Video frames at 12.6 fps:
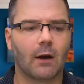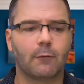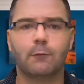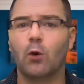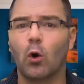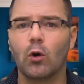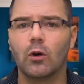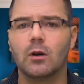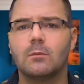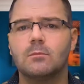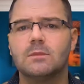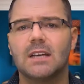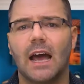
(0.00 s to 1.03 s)

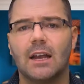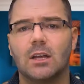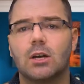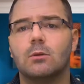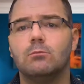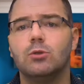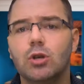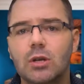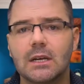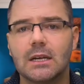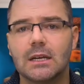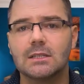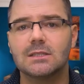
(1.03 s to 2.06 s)
forums and
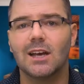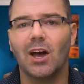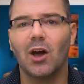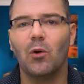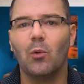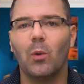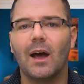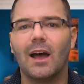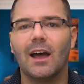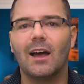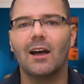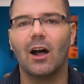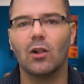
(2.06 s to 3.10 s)
communities
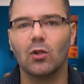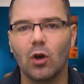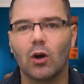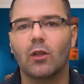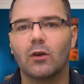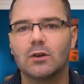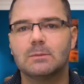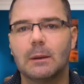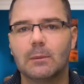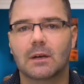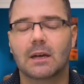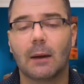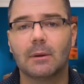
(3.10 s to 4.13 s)
where a lot of those
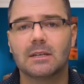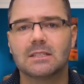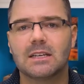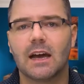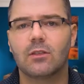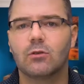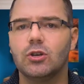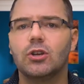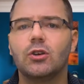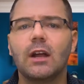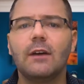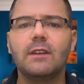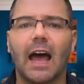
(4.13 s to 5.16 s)
people are coming together. And you
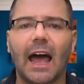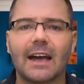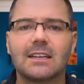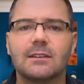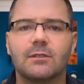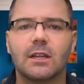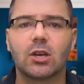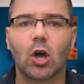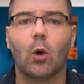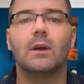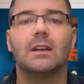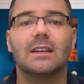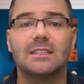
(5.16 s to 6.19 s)
don't have to actively
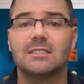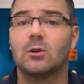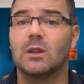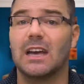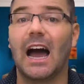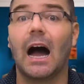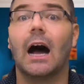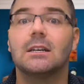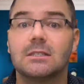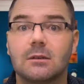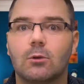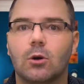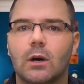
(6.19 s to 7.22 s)
go in and necessarily
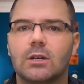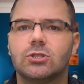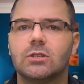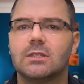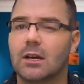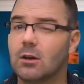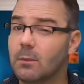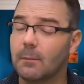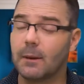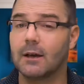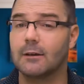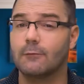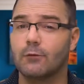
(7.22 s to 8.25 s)
ask them questions. That could be a
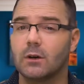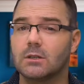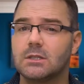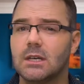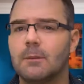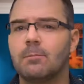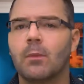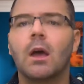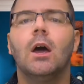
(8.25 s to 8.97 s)
bit confronting.